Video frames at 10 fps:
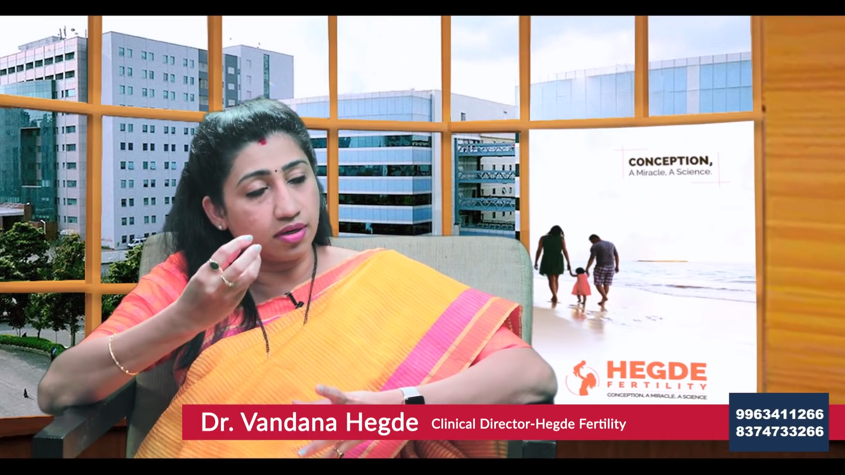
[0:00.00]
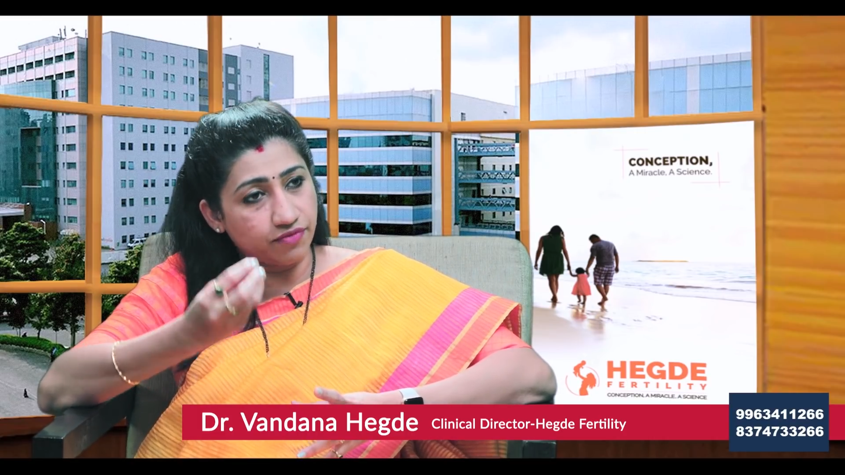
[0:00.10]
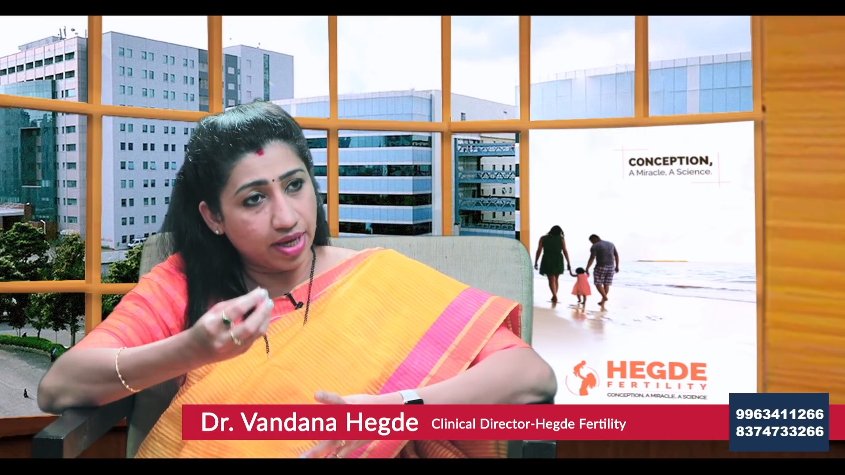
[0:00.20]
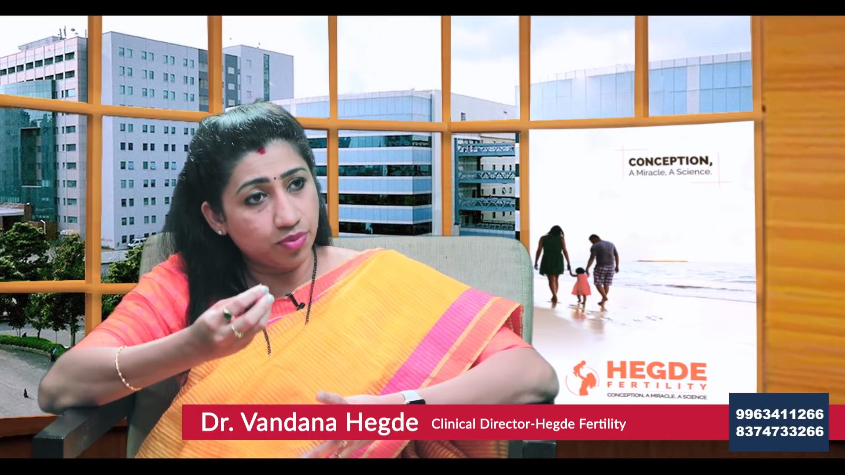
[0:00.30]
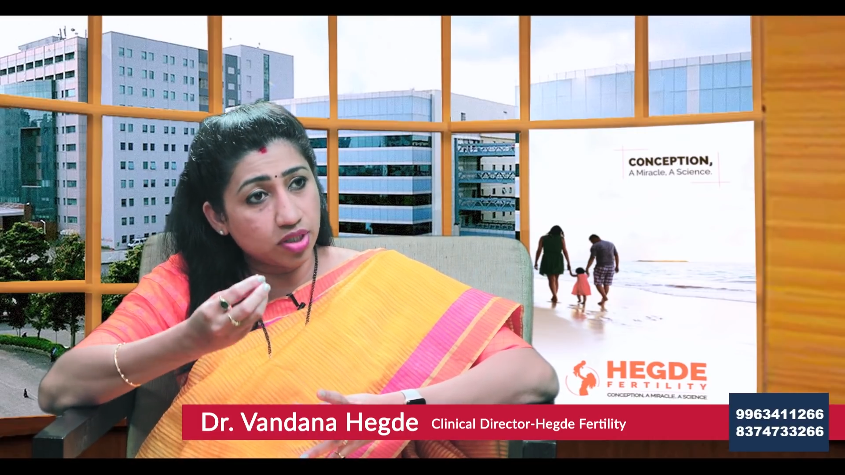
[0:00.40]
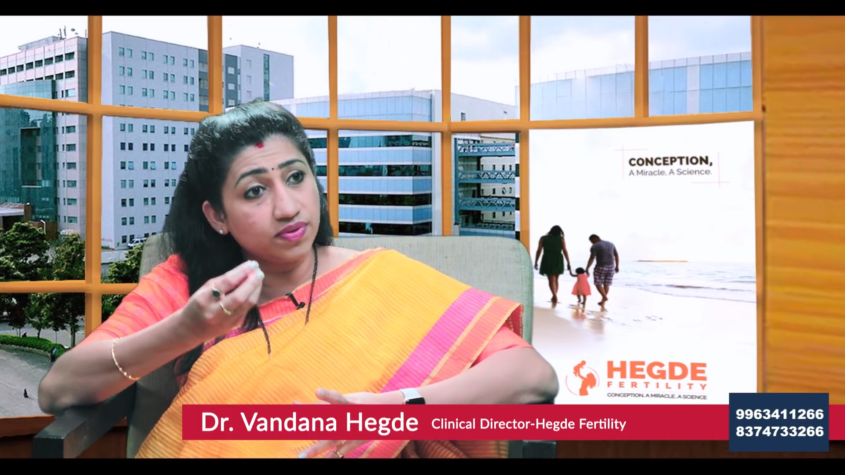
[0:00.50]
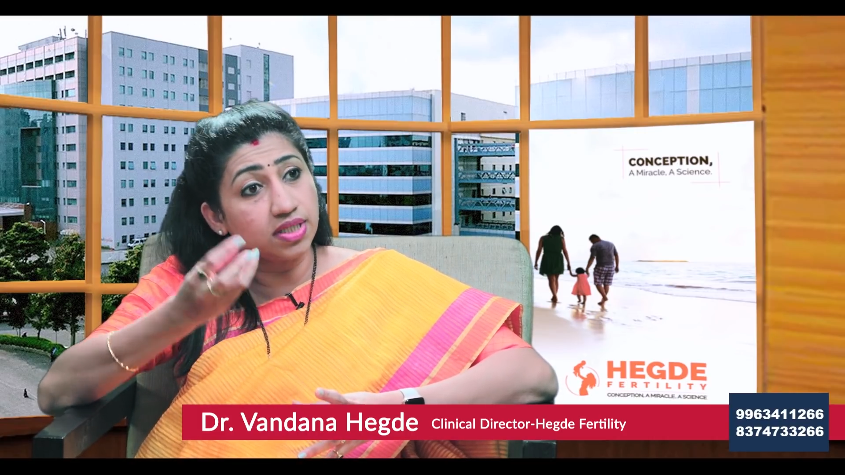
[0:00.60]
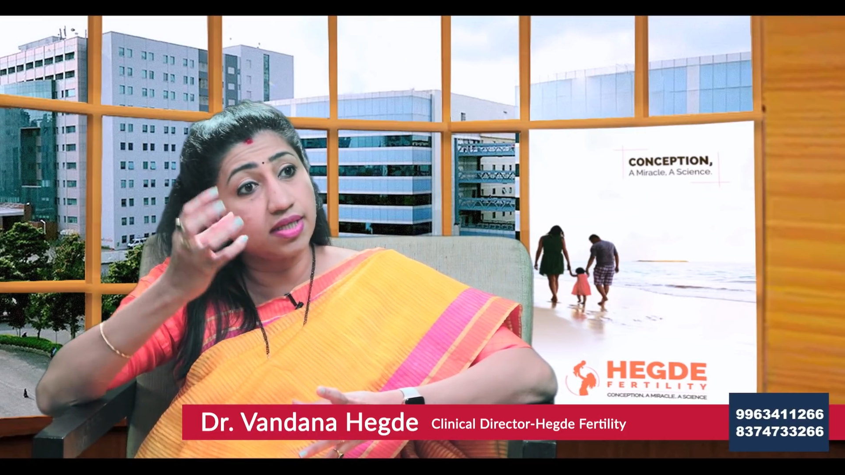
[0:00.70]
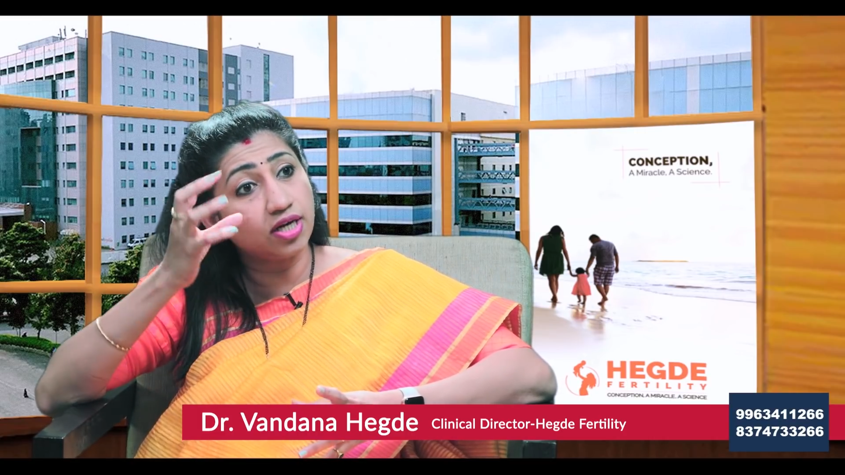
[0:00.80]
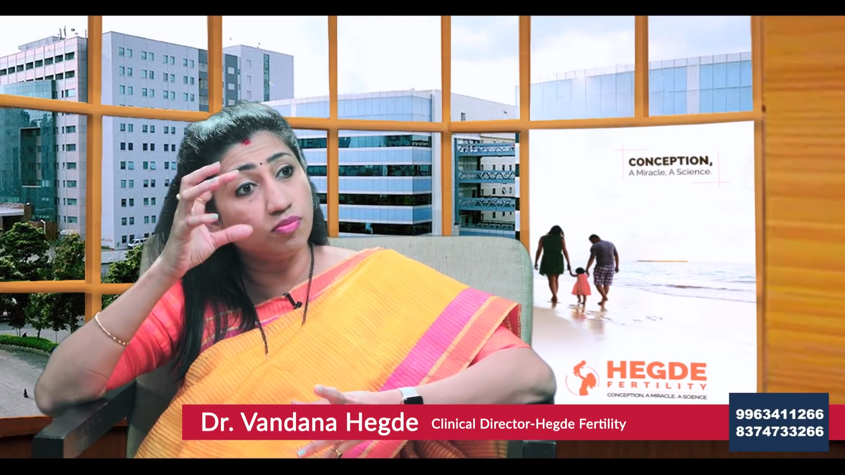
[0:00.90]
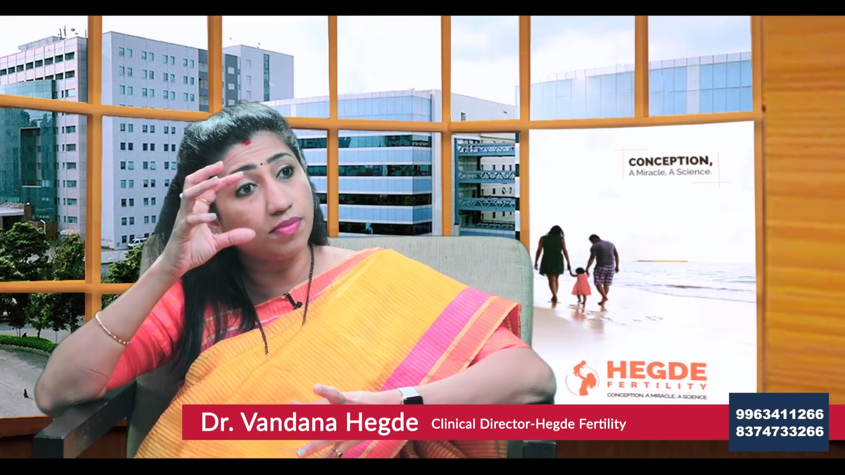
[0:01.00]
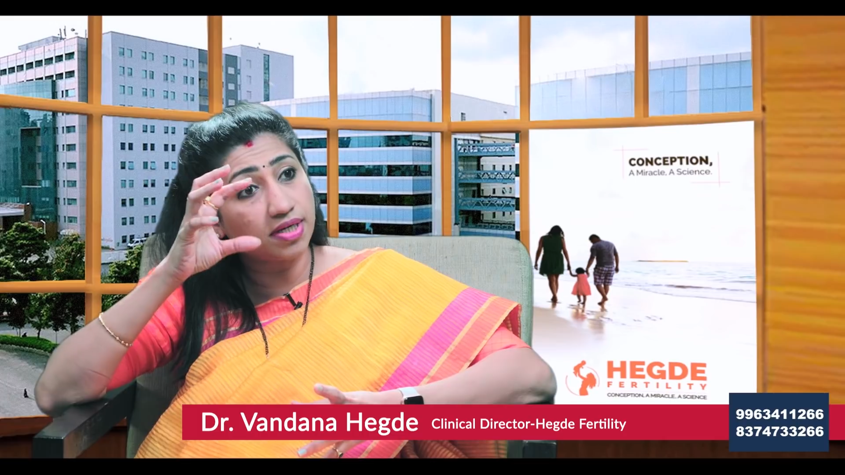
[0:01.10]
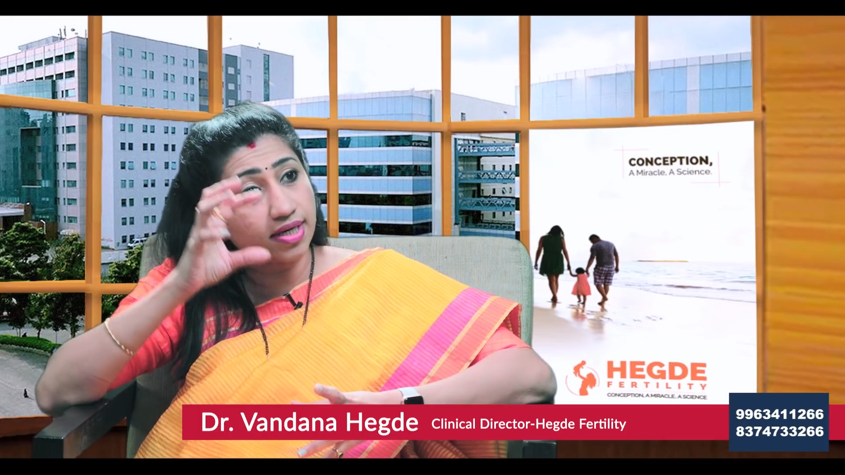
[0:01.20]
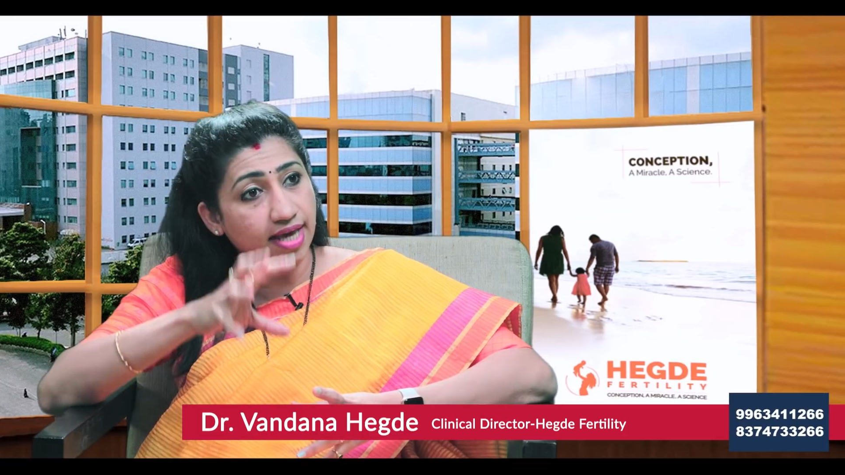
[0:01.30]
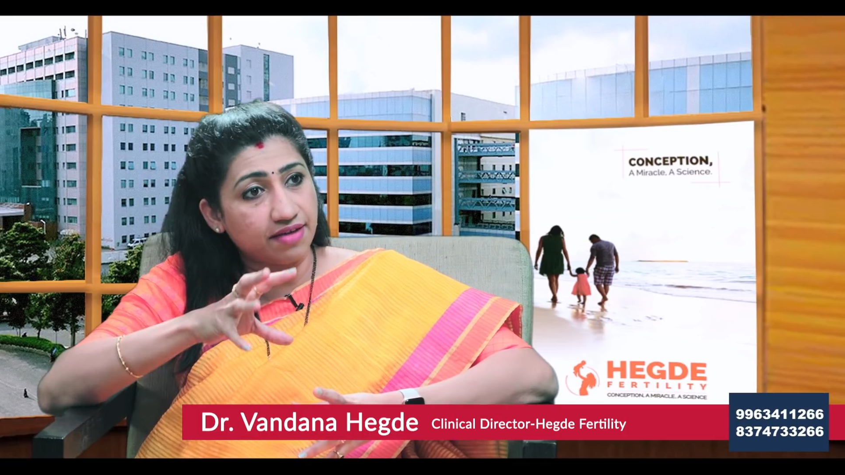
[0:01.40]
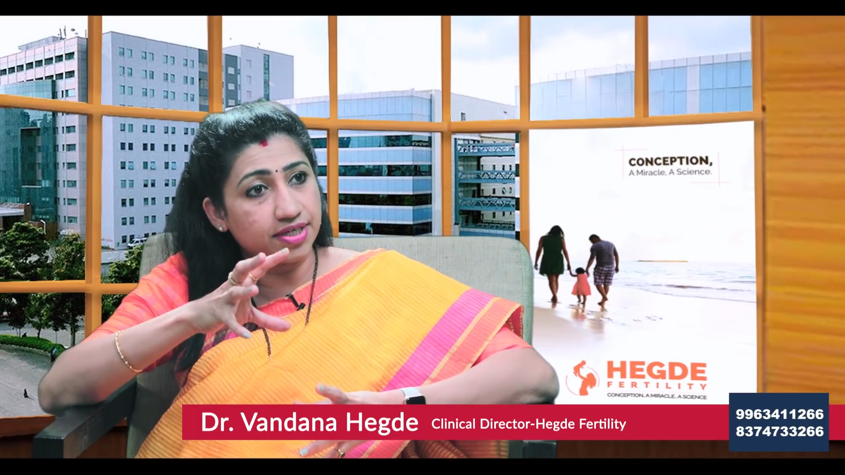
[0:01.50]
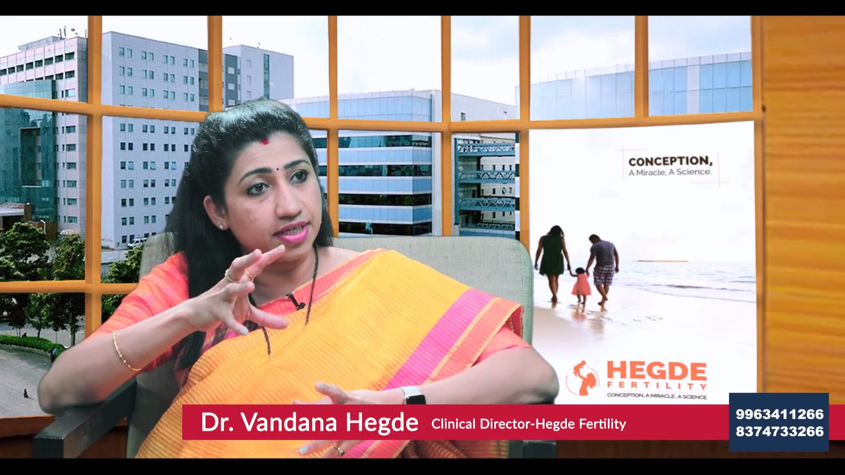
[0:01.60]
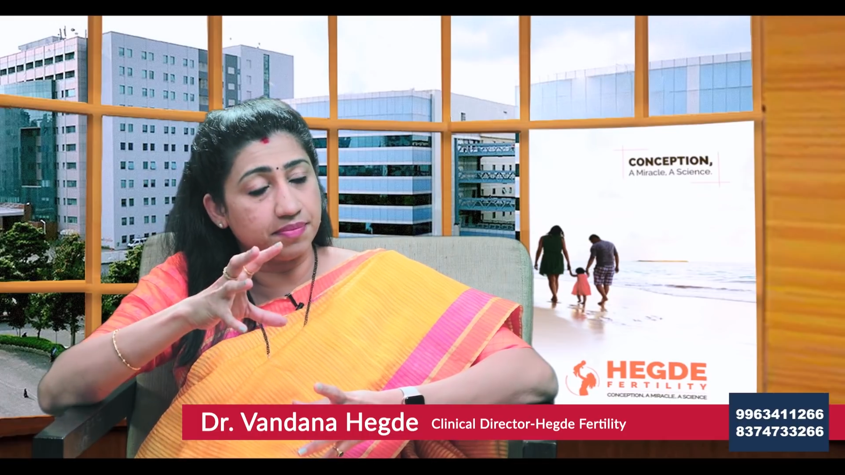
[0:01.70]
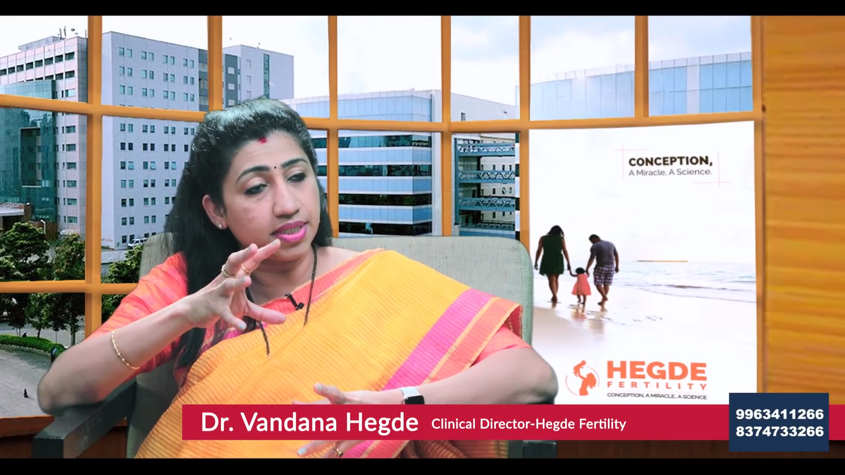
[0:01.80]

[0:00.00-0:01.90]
fibroids within the endometrial cavity,